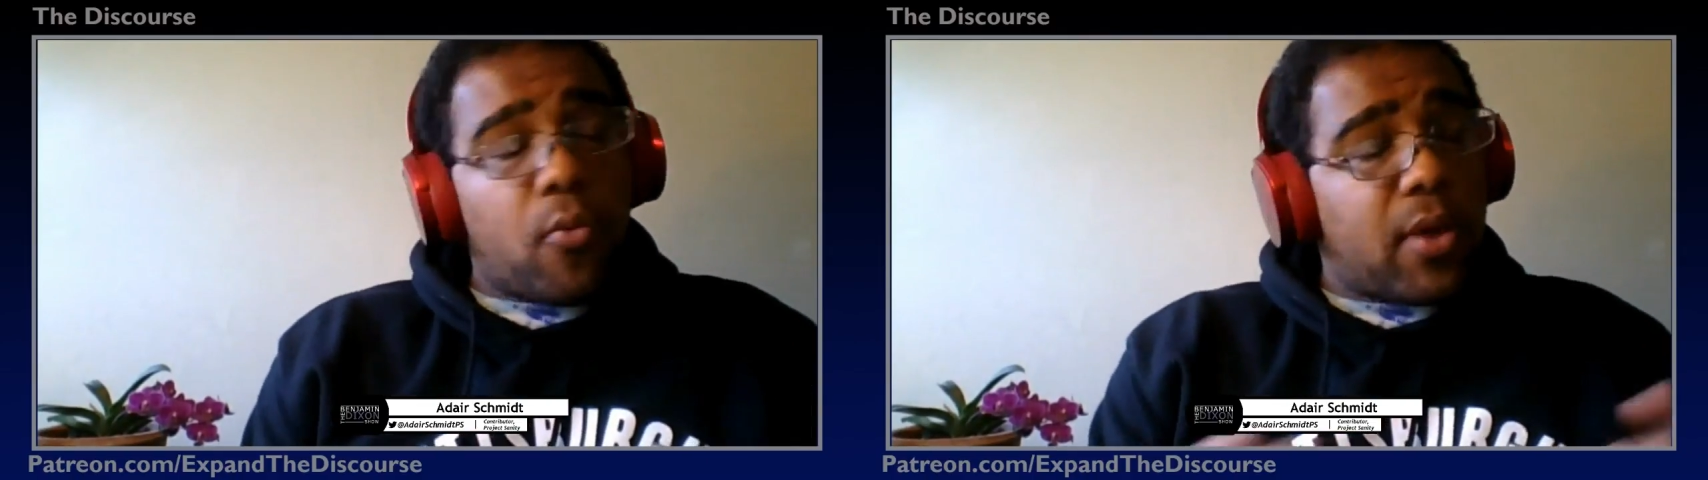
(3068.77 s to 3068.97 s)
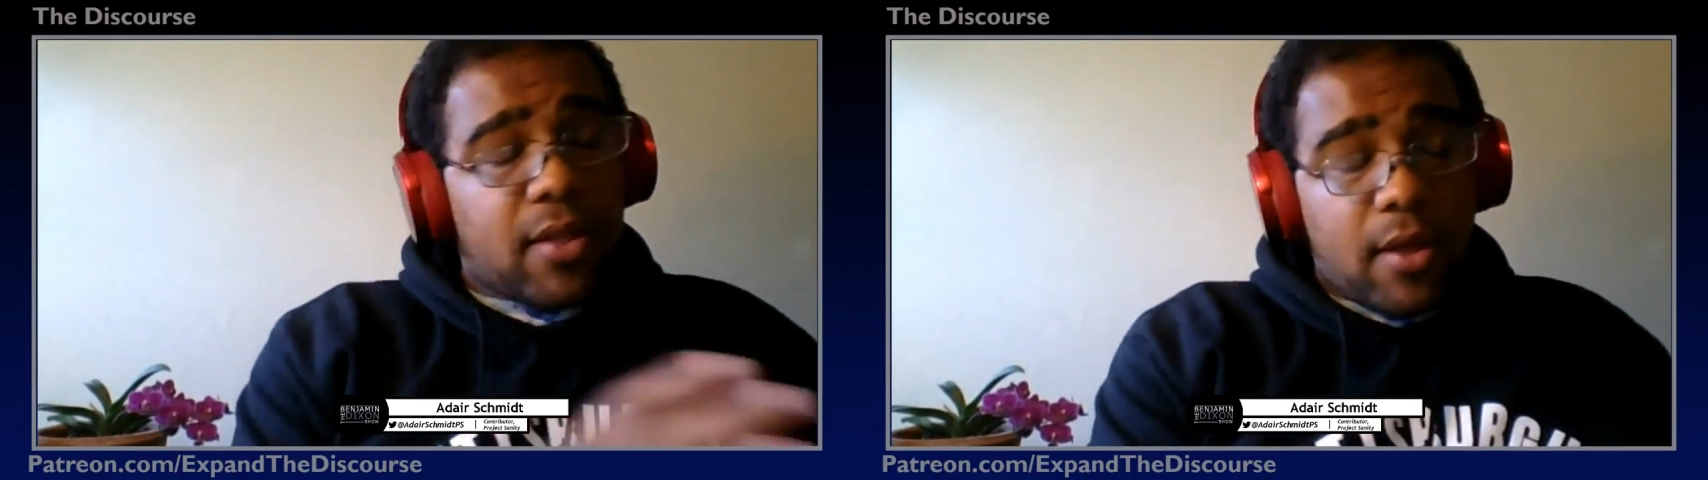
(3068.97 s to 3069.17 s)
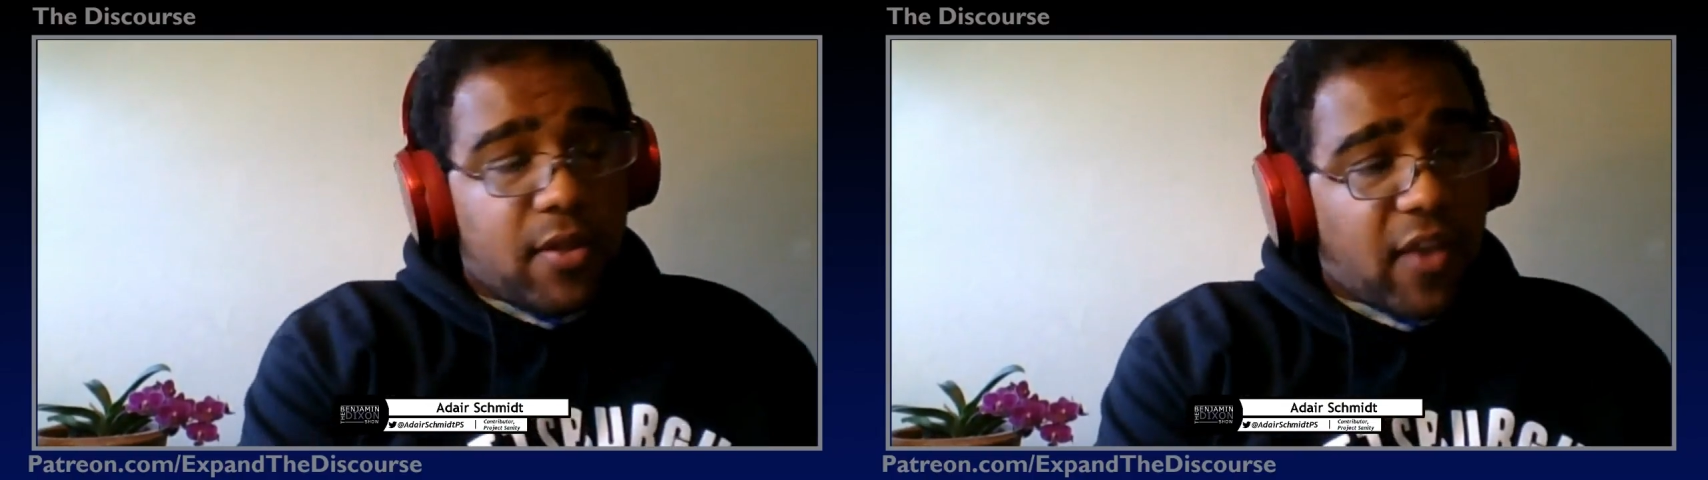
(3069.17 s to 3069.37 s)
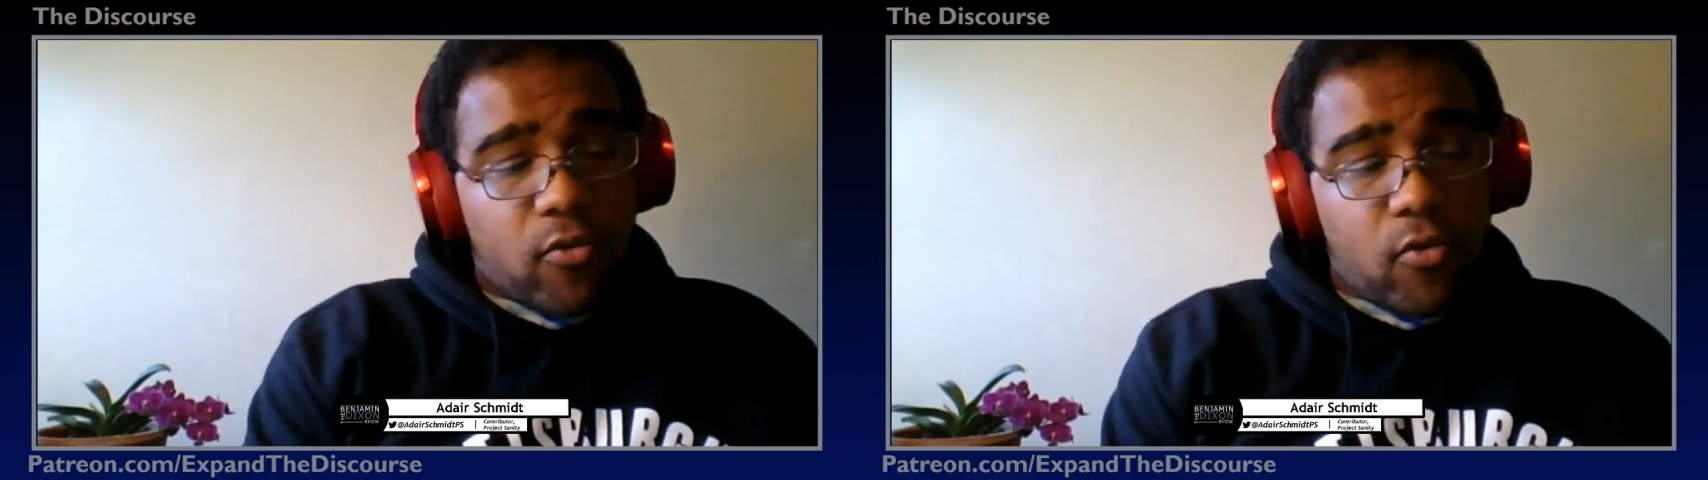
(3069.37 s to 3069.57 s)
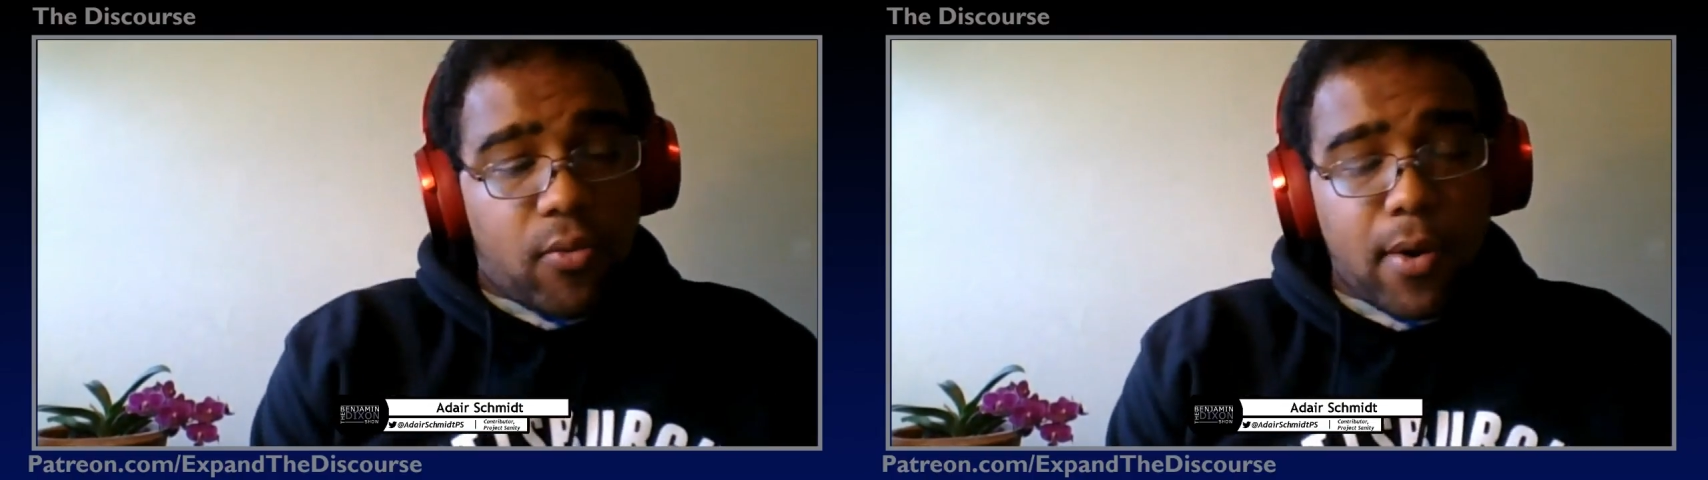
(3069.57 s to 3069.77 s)
high school
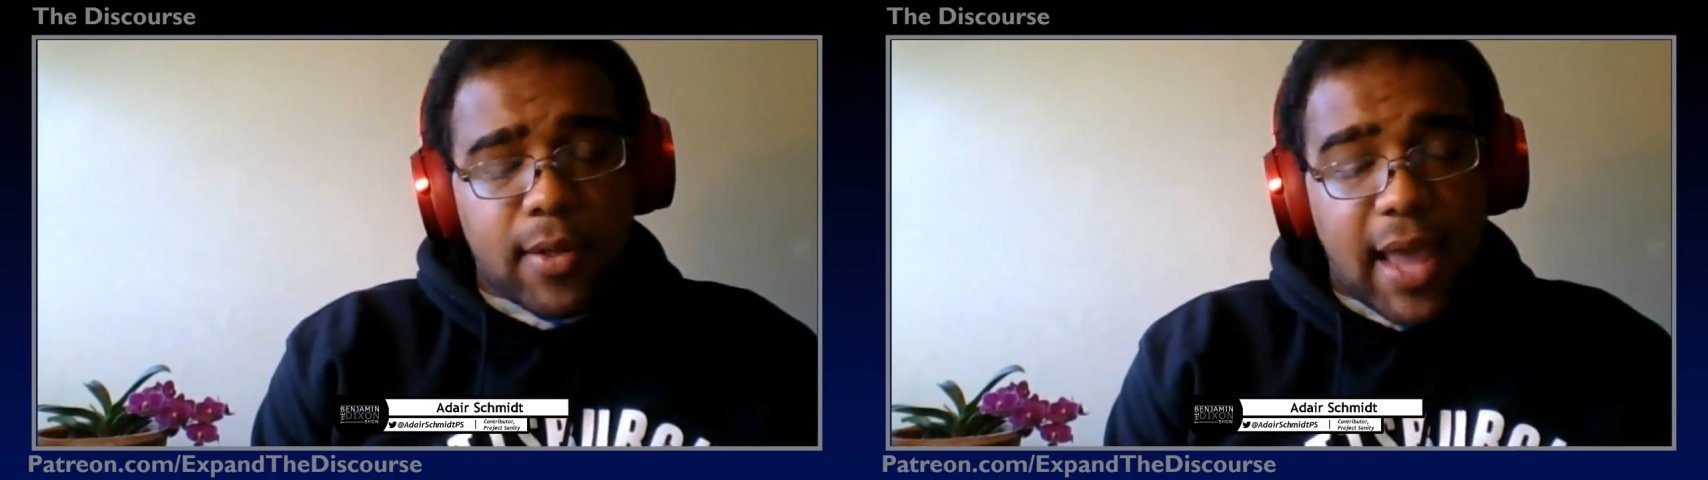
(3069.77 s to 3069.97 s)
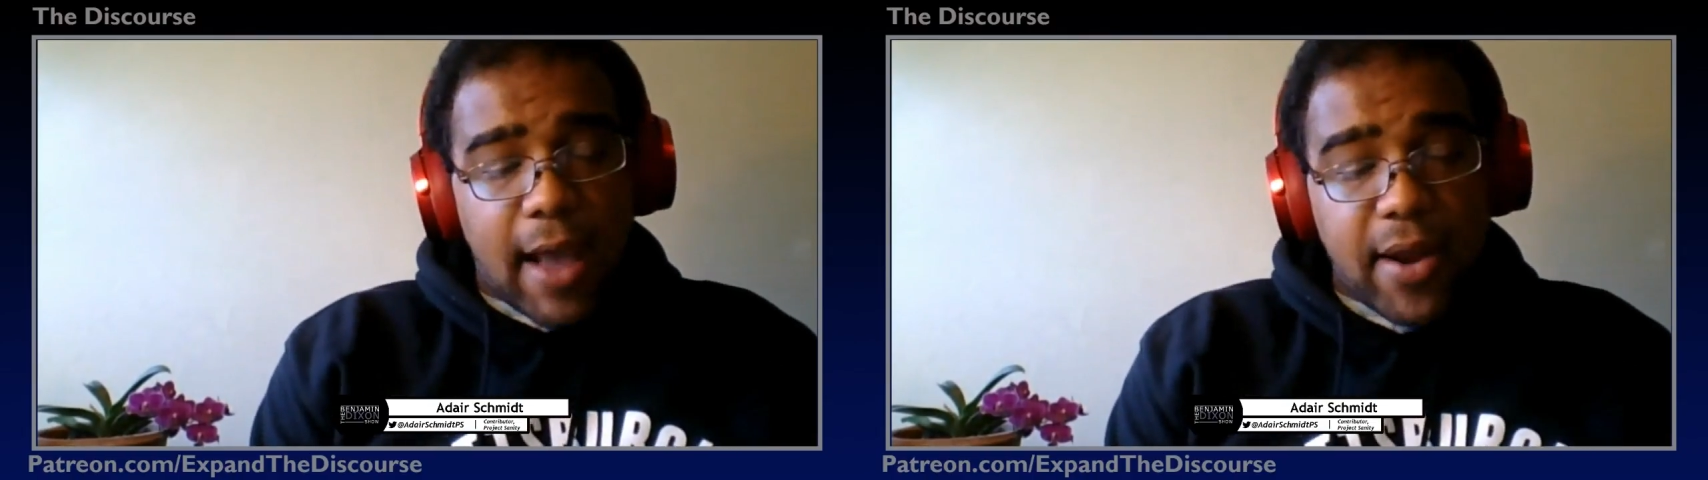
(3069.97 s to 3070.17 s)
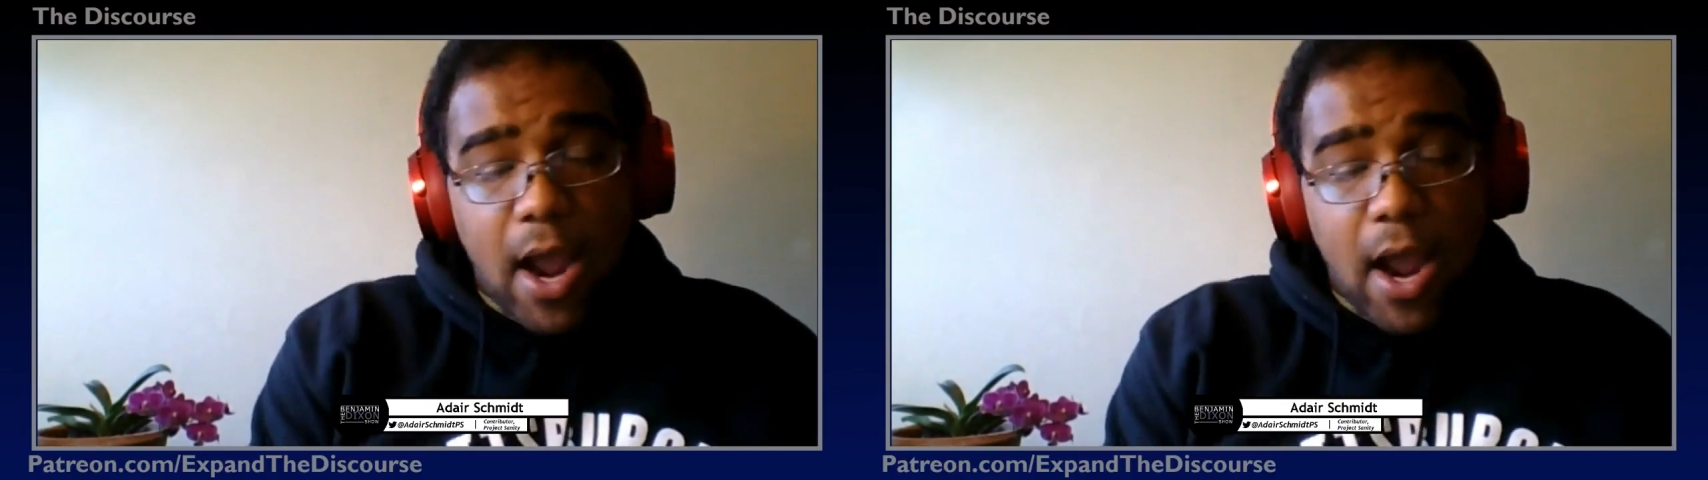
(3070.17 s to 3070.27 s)
career